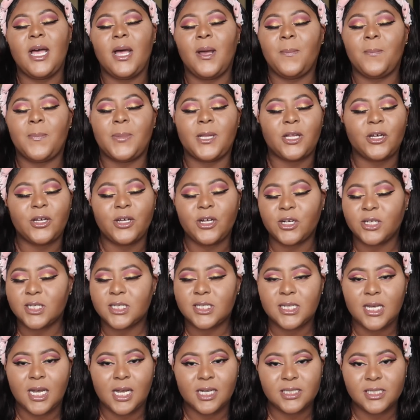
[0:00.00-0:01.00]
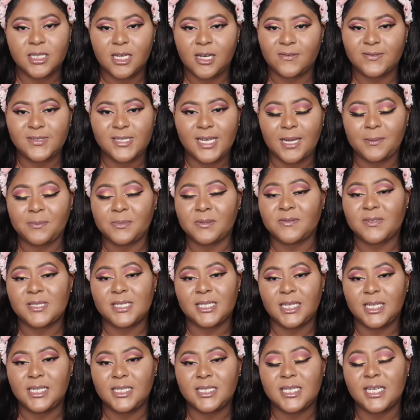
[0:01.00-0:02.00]
blow your socks off type of
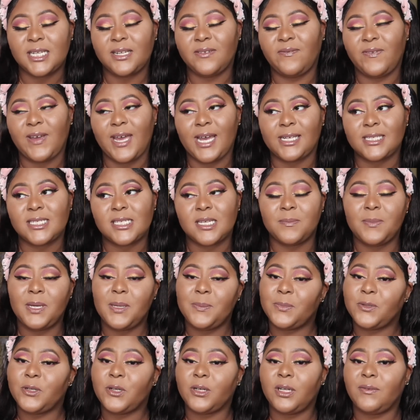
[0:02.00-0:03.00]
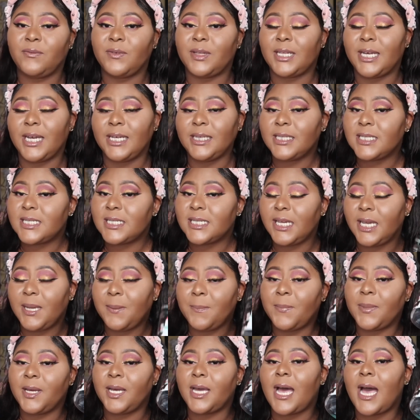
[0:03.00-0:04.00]
scents. In fact, some people don't even like the
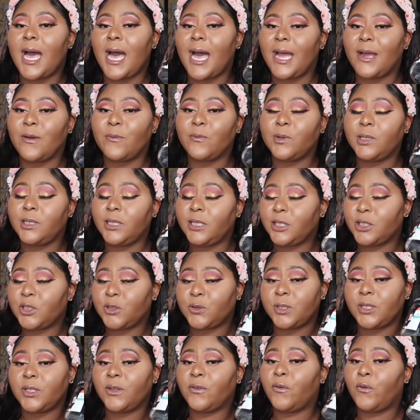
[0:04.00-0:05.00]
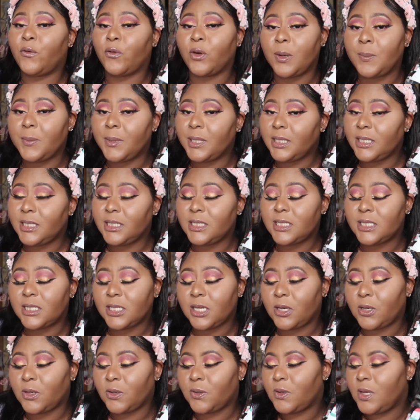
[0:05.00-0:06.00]
scent, but I really enjoy the formula.
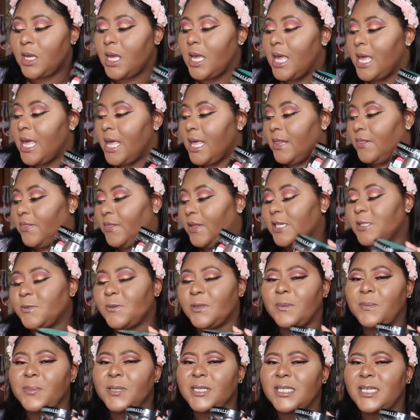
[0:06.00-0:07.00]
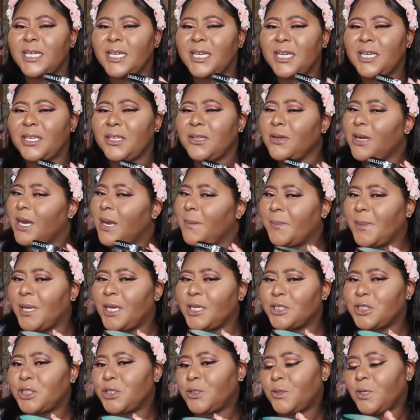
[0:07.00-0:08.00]
So this one in particular, I'm
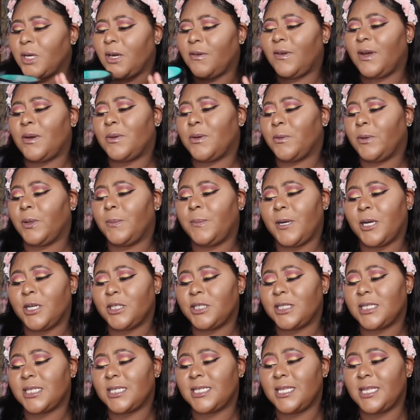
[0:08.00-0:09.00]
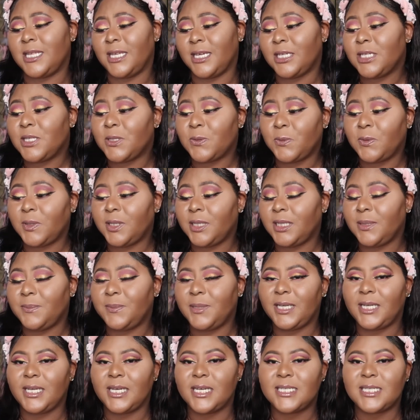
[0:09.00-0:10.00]
not sure if I would repurchase this one
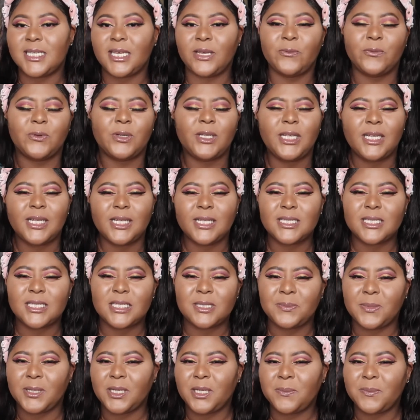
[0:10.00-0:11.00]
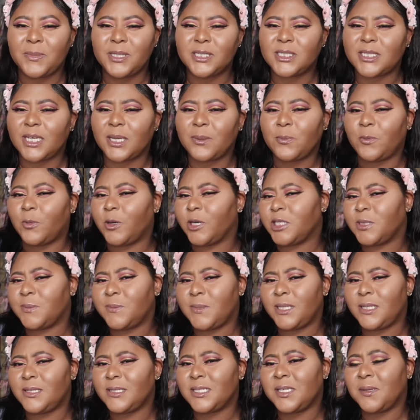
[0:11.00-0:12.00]
because it really didn't smell much like
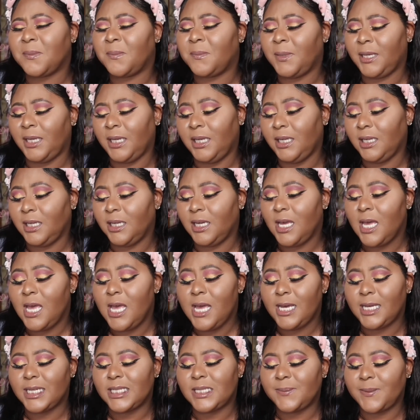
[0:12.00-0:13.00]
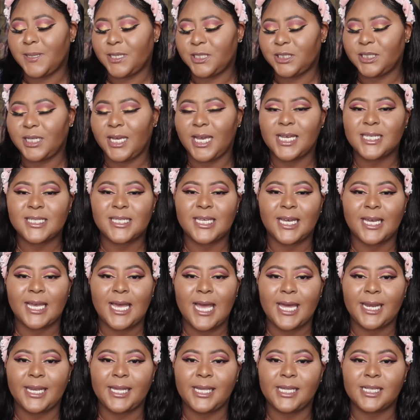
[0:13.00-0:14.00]
marshmallow to me, especially as I
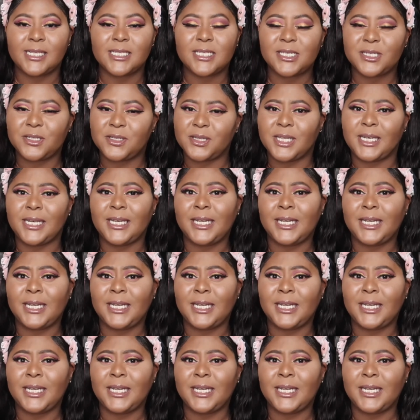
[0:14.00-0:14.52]
got into the